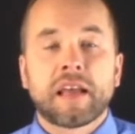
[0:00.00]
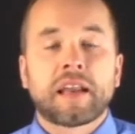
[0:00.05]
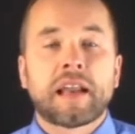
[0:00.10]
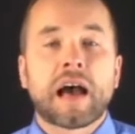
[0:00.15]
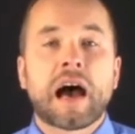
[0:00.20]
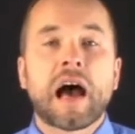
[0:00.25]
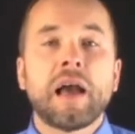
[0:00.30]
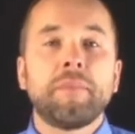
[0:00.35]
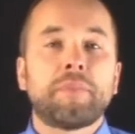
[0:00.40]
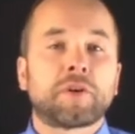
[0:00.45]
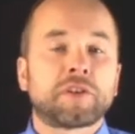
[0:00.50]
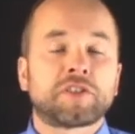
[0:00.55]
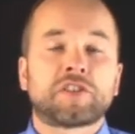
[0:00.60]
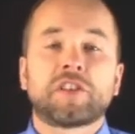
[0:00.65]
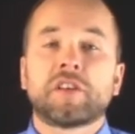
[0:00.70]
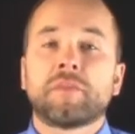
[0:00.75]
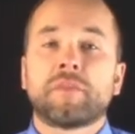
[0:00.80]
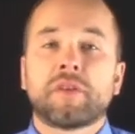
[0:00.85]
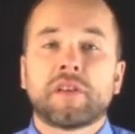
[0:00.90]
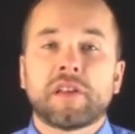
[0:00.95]
Now, I
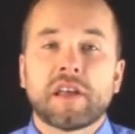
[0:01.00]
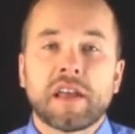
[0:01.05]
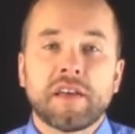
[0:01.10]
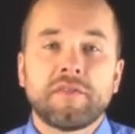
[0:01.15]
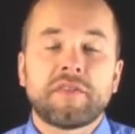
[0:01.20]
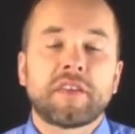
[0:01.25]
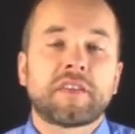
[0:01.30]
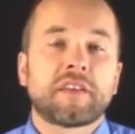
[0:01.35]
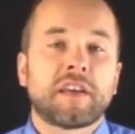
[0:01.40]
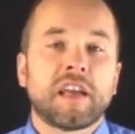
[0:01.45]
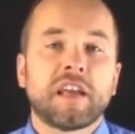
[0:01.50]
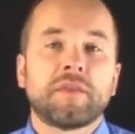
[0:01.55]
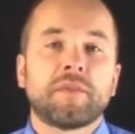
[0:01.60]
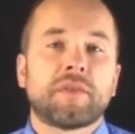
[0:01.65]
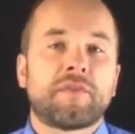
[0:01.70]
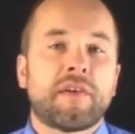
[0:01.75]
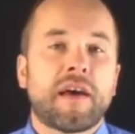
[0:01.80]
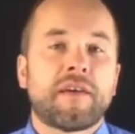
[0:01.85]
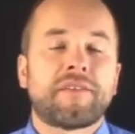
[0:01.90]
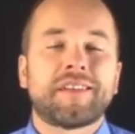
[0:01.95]
personally believe that the kingdom
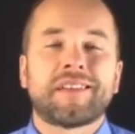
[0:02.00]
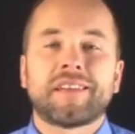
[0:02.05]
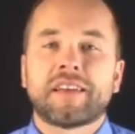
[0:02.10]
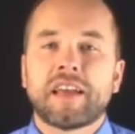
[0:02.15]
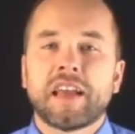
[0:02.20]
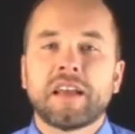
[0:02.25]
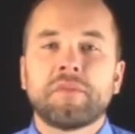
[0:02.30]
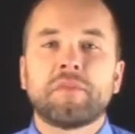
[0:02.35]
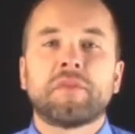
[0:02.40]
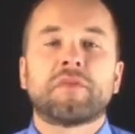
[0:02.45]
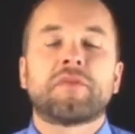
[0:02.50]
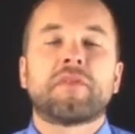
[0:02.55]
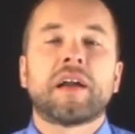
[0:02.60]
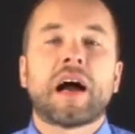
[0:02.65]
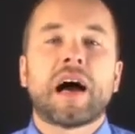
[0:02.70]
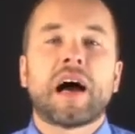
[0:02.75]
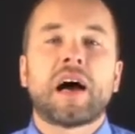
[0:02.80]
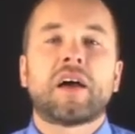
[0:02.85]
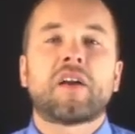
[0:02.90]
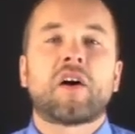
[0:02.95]
of heaven and the kingdom of
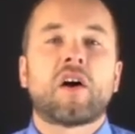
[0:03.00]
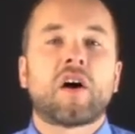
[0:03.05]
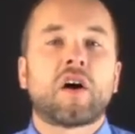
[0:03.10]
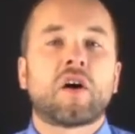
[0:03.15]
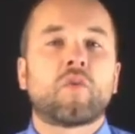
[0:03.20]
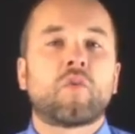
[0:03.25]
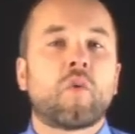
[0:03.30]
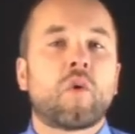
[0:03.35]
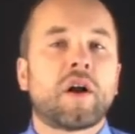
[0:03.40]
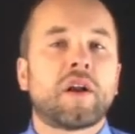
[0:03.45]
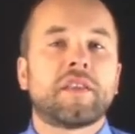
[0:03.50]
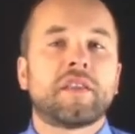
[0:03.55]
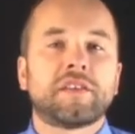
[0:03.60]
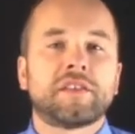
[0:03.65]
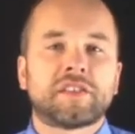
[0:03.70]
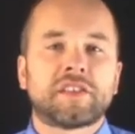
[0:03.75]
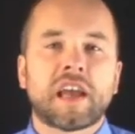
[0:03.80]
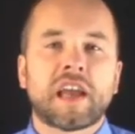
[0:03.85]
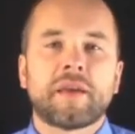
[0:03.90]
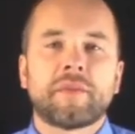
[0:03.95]
God are one and the
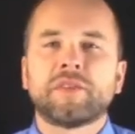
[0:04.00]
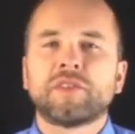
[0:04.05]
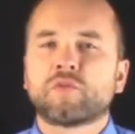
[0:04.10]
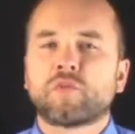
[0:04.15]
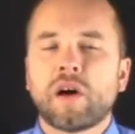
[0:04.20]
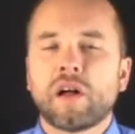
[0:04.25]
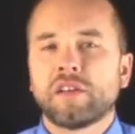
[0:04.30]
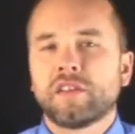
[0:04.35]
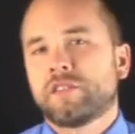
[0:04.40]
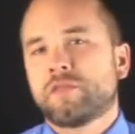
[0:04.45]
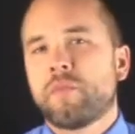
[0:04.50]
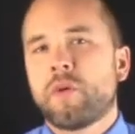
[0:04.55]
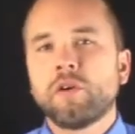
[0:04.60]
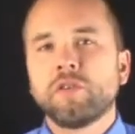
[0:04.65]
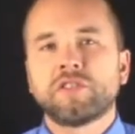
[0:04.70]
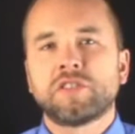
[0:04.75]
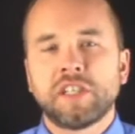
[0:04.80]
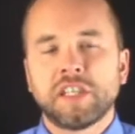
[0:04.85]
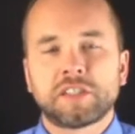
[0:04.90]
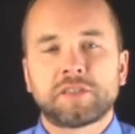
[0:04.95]
same, as well as
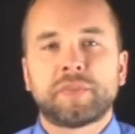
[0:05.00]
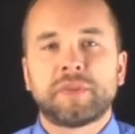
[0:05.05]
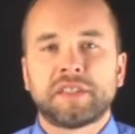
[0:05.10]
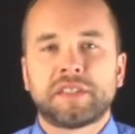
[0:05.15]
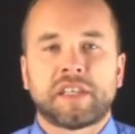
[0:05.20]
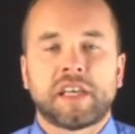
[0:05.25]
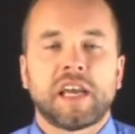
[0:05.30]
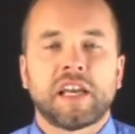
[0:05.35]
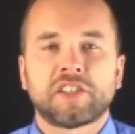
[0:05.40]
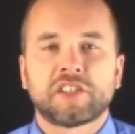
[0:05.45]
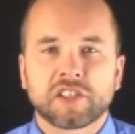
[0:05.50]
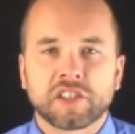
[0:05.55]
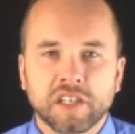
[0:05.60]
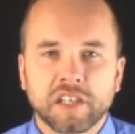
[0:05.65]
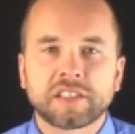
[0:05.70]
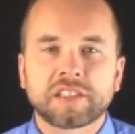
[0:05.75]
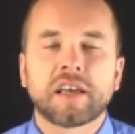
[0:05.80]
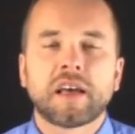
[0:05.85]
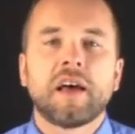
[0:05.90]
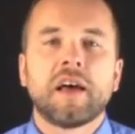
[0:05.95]
most
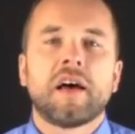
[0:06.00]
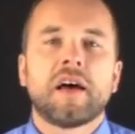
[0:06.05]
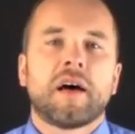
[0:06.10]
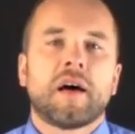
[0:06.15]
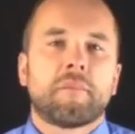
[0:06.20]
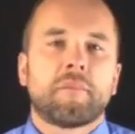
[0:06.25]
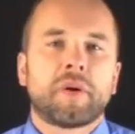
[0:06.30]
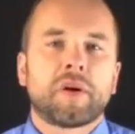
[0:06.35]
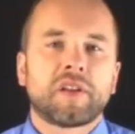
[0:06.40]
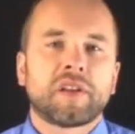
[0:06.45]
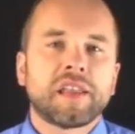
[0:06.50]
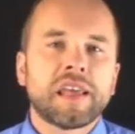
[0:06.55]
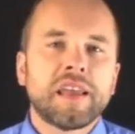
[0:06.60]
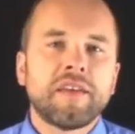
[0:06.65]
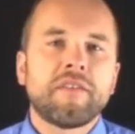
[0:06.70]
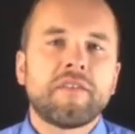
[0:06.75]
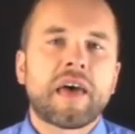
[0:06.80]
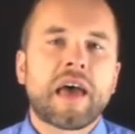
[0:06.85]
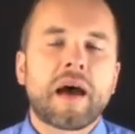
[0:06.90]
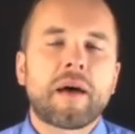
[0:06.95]
dispensationalists
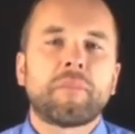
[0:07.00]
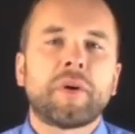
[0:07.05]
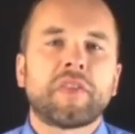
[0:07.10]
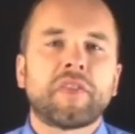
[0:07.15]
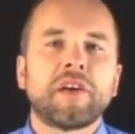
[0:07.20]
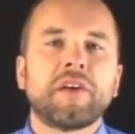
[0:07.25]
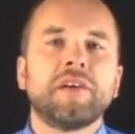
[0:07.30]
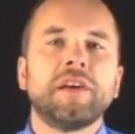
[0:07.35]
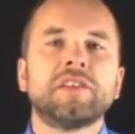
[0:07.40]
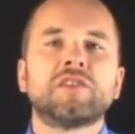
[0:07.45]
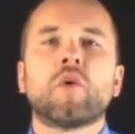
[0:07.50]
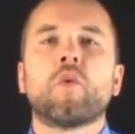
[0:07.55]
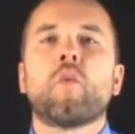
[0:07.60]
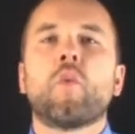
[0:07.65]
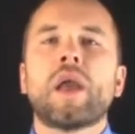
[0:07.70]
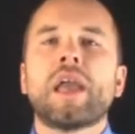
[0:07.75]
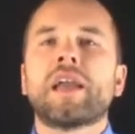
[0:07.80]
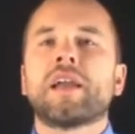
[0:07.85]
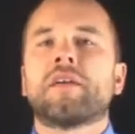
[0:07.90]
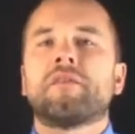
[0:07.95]
believe that. But there is a
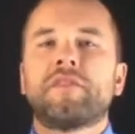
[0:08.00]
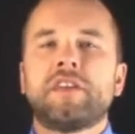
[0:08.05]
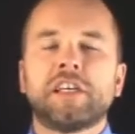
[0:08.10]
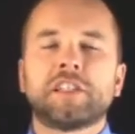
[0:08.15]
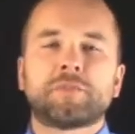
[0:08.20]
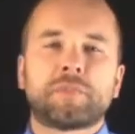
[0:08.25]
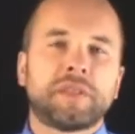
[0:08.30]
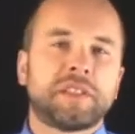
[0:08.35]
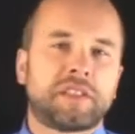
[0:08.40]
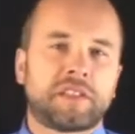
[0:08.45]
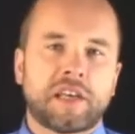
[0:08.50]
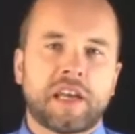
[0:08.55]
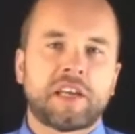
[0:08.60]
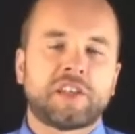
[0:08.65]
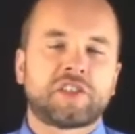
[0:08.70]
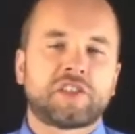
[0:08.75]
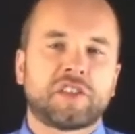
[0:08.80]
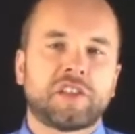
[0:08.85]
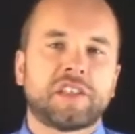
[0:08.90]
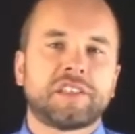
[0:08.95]
wing of
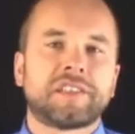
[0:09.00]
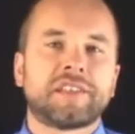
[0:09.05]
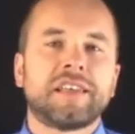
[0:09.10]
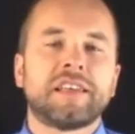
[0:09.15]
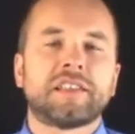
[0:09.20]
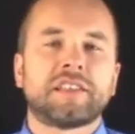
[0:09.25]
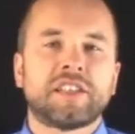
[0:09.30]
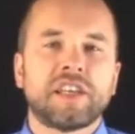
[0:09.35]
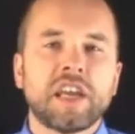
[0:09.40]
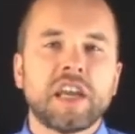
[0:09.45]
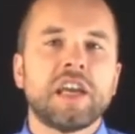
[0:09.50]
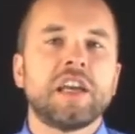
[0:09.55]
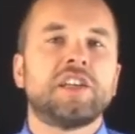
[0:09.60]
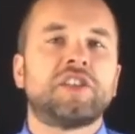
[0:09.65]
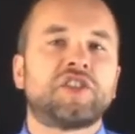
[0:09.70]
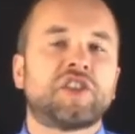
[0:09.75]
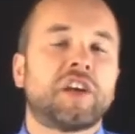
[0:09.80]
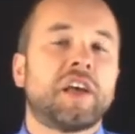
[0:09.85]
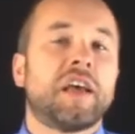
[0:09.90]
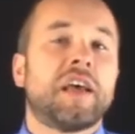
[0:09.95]
dispensationalists that teach